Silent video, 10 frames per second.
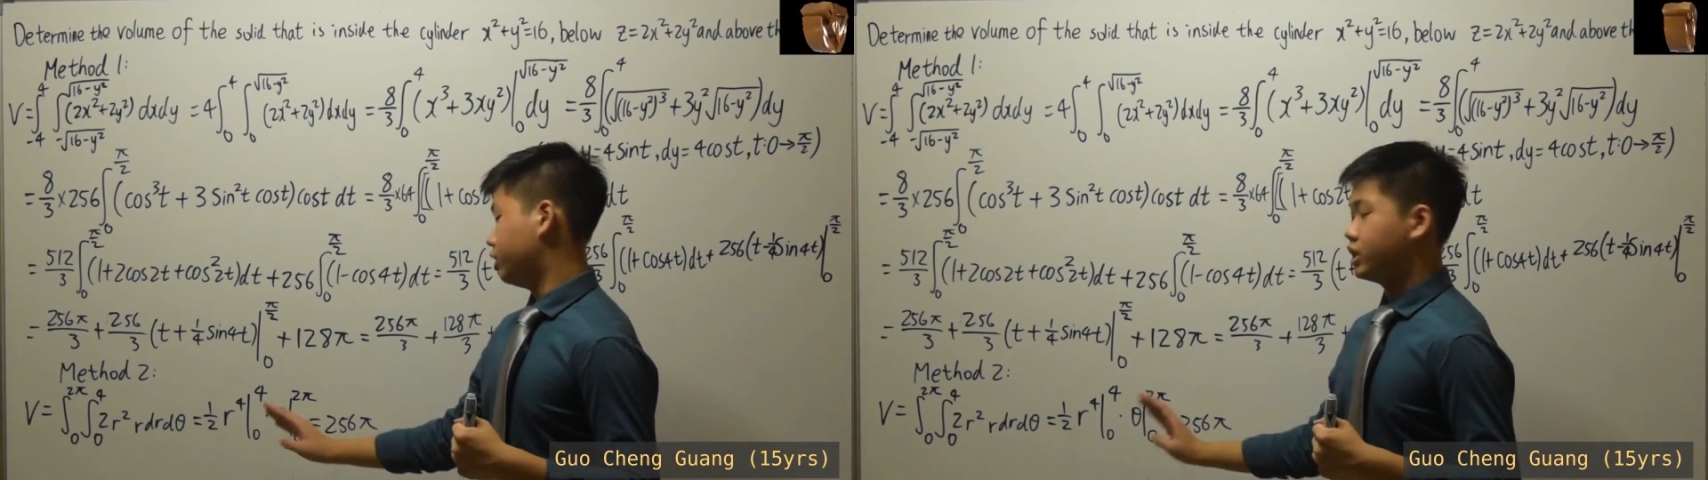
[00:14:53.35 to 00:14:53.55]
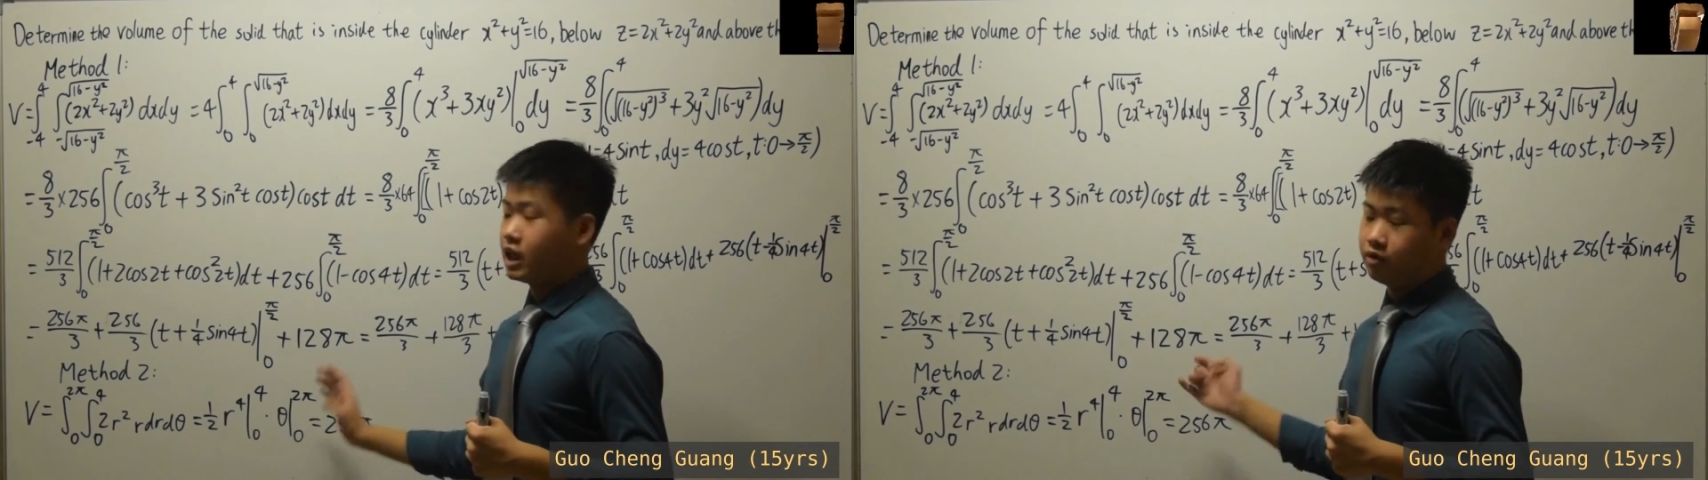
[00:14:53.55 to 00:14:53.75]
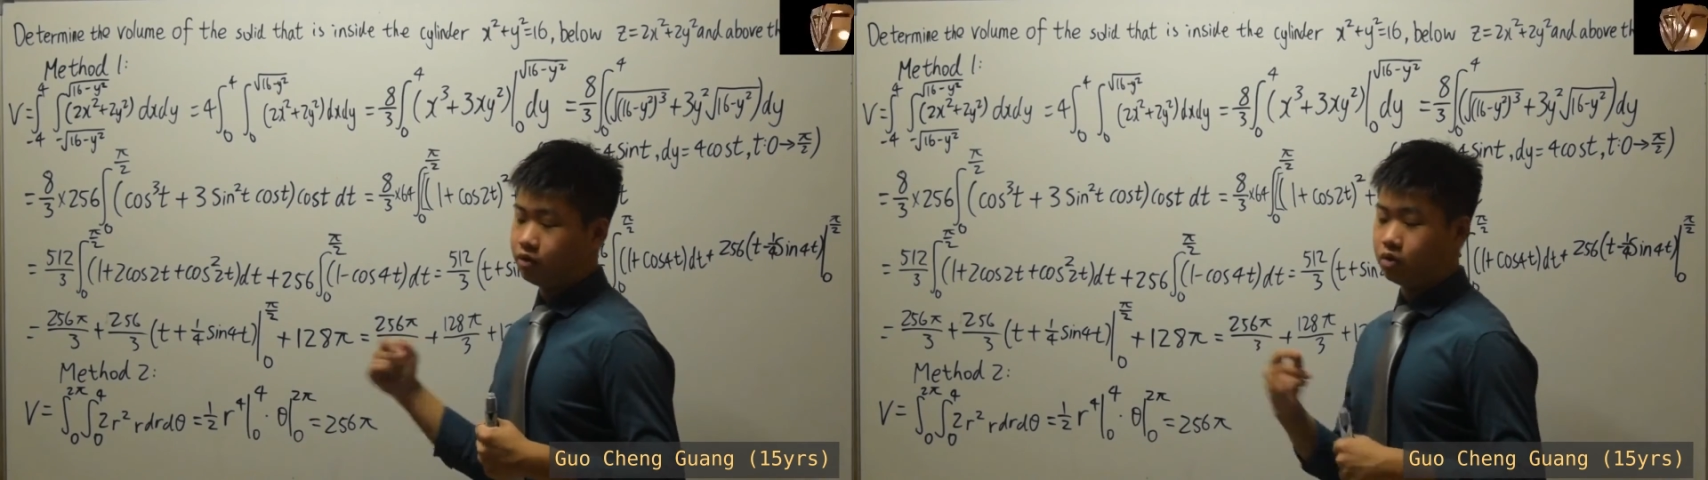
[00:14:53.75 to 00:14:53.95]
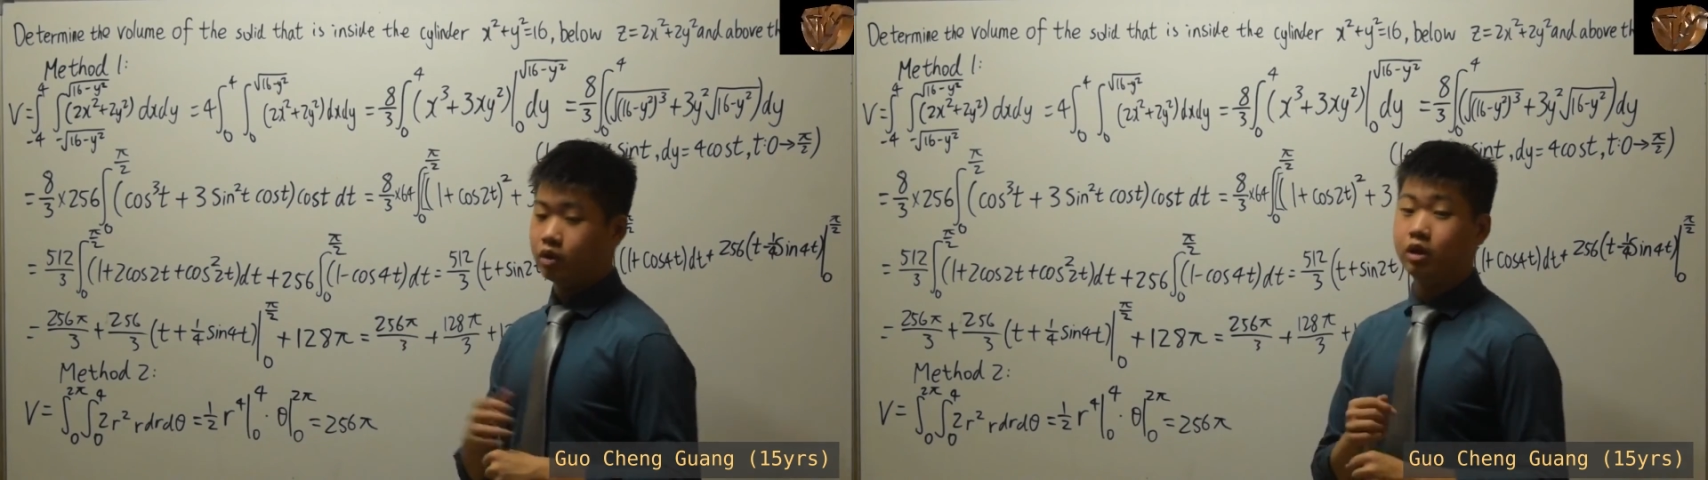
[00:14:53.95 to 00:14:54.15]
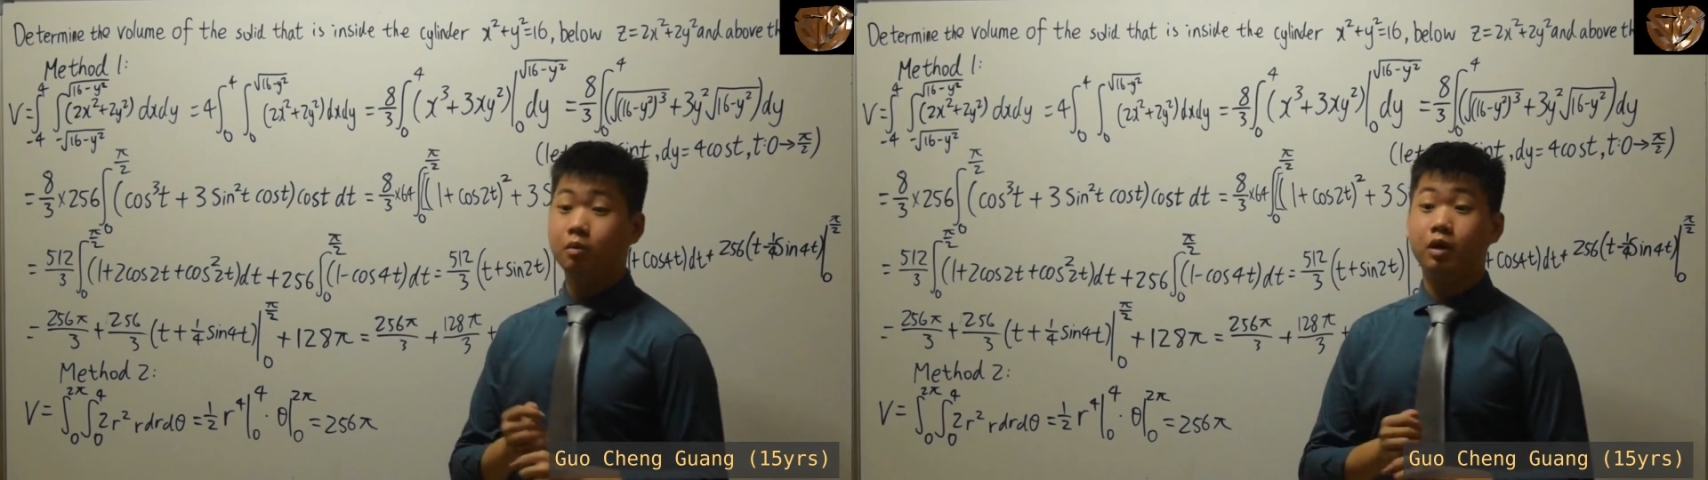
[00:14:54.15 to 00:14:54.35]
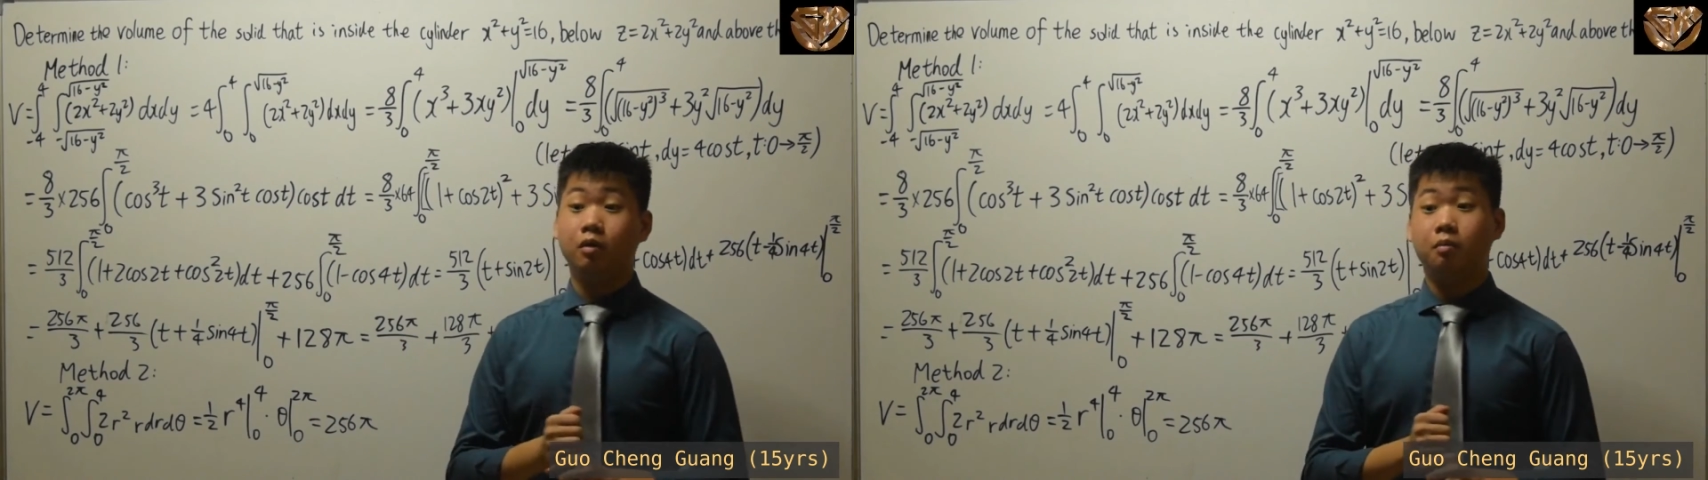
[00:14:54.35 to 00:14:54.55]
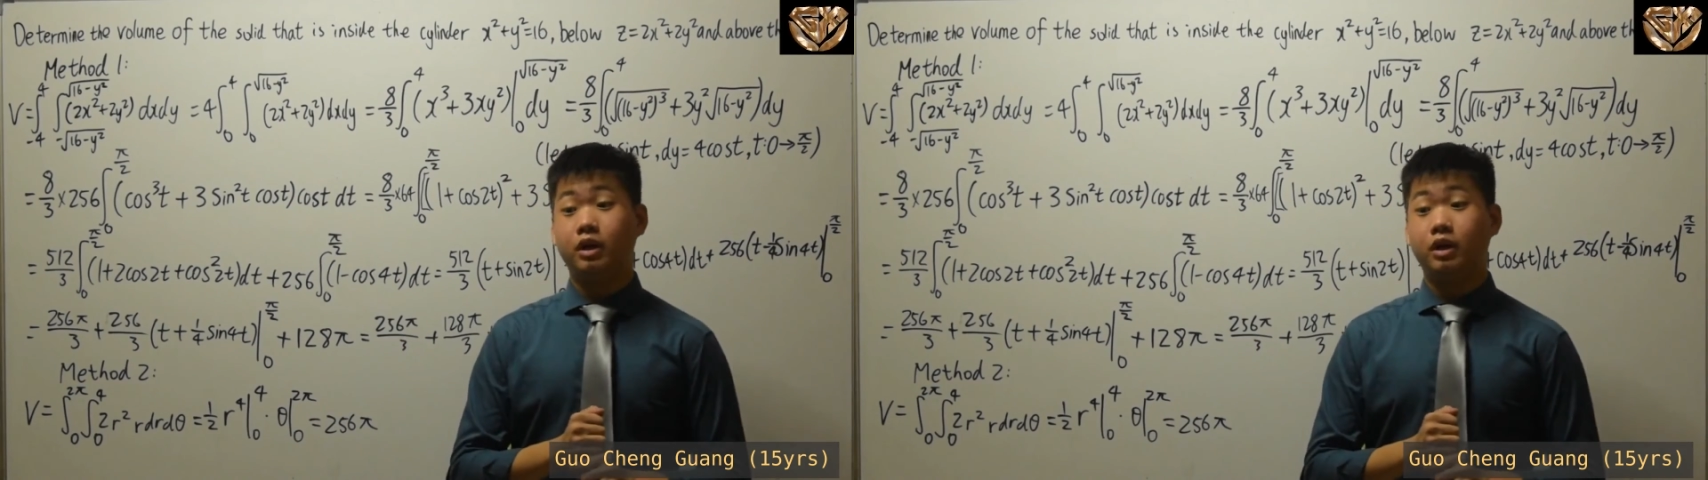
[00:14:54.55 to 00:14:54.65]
you just have to do a little bit of